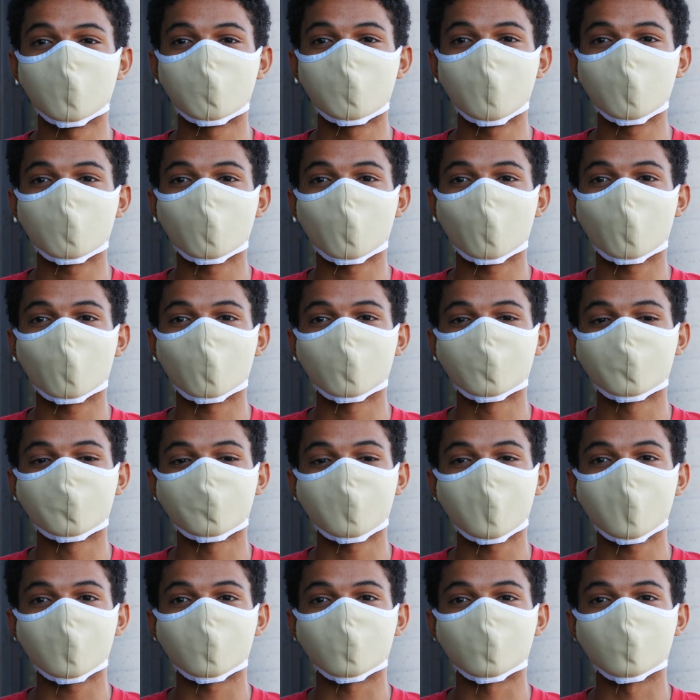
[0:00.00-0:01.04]
people
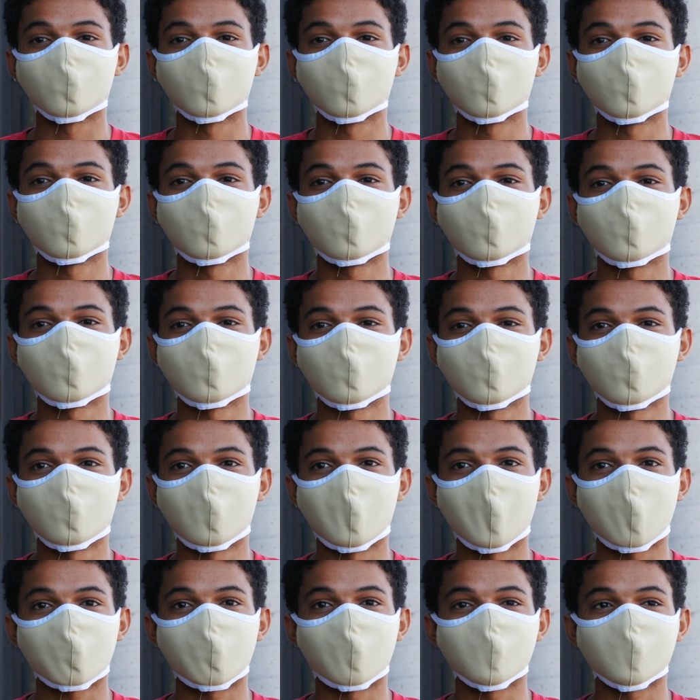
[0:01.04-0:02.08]
fail,
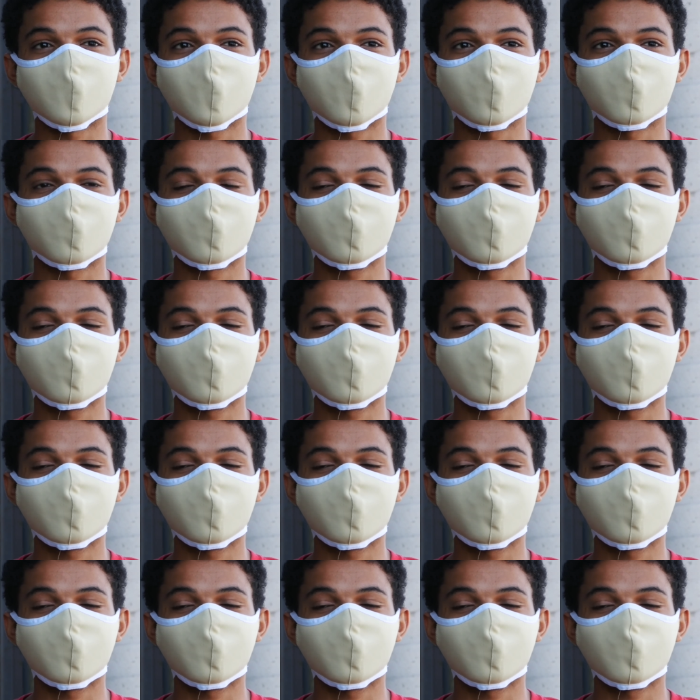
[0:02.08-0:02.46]
like myself.